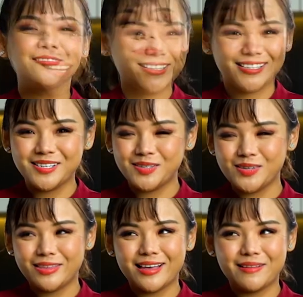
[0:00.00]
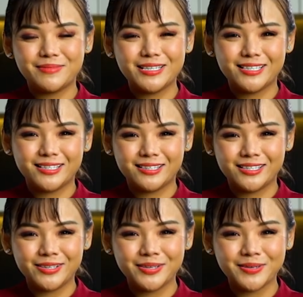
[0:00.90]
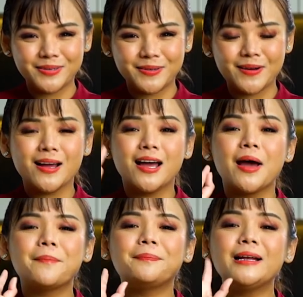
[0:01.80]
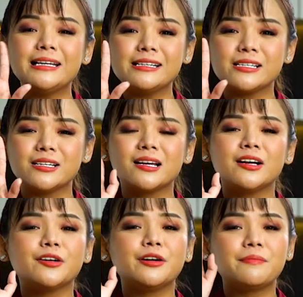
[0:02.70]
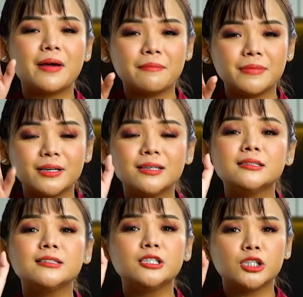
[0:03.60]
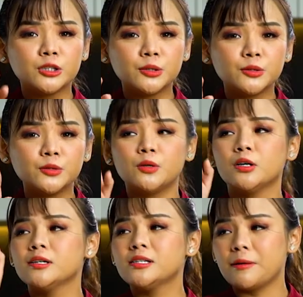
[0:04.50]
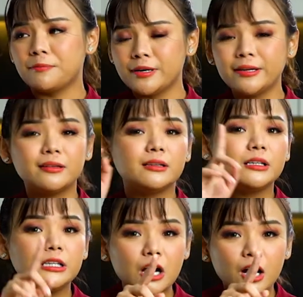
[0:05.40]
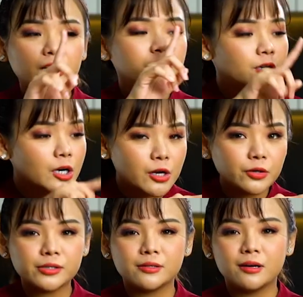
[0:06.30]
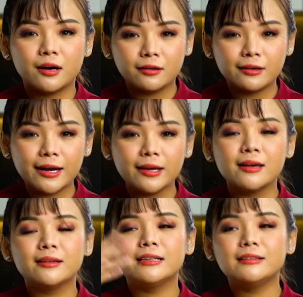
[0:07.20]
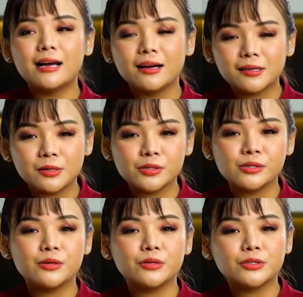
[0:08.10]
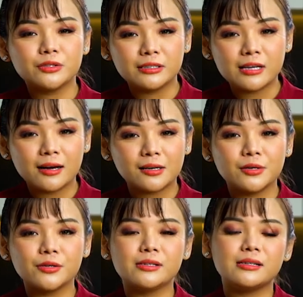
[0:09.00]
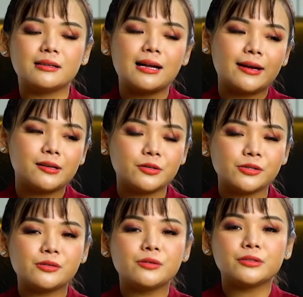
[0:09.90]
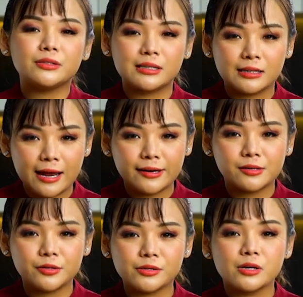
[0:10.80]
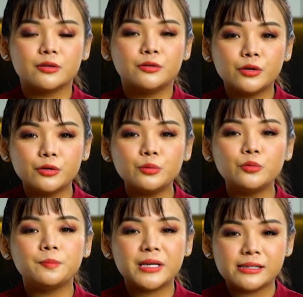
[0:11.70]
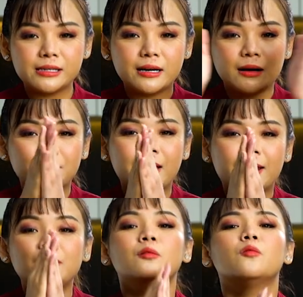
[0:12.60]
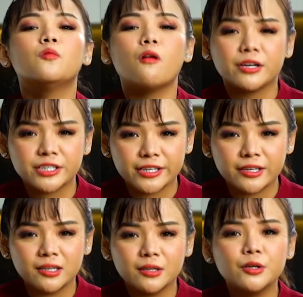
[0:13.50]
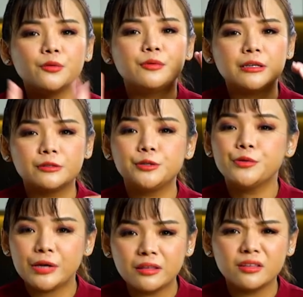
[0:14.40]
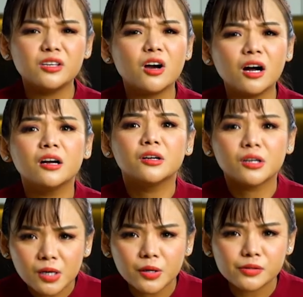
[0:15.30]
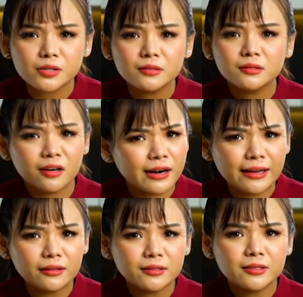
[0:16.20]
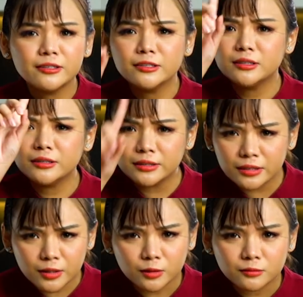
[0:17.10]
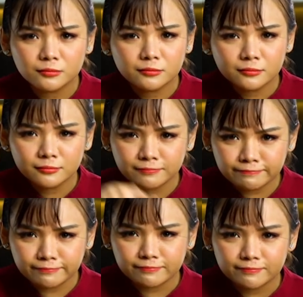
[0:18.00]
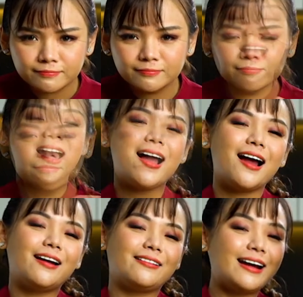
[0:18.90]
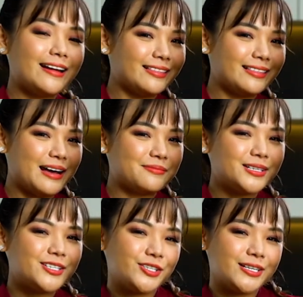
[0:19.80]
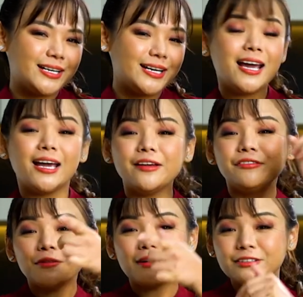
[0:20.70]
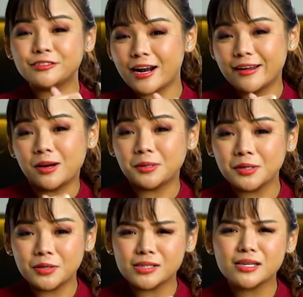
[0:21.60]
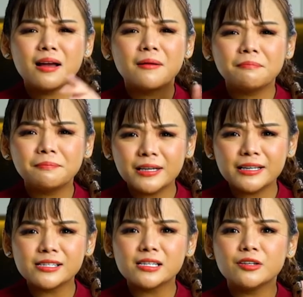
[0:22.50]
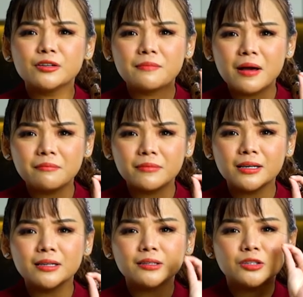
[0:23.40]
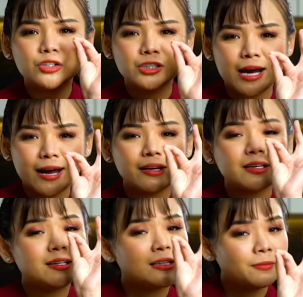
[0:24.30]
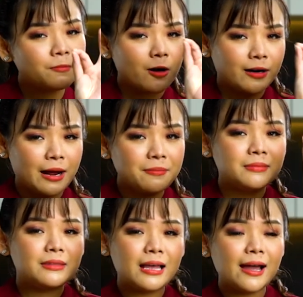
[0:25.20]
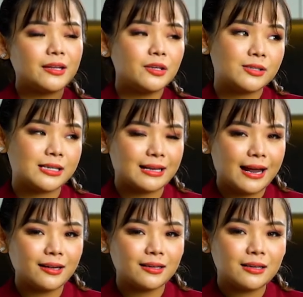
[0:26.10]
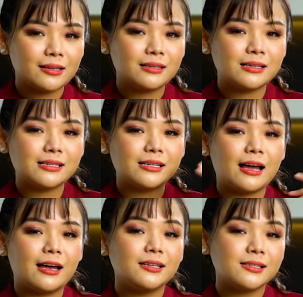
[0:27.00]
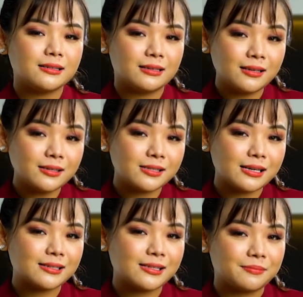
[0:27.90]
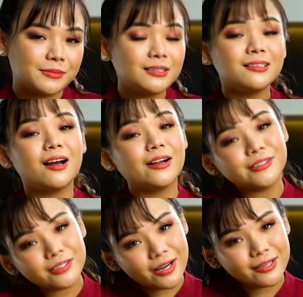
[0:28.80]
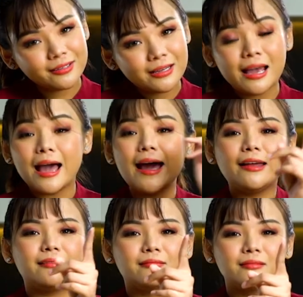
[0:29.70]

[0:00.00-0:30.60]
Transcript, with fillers: So number two, please remember to separate your clothes, alright? The dark clothes go to the dark clothes, the light clothes go to the light clothes. Don't mix it up and wash it. You will ruin your clothes, alright? No. Mm. Alright, number three, if you want to dry your clothes, please remember to check the program that you select. Does it has the sun symbol or not? And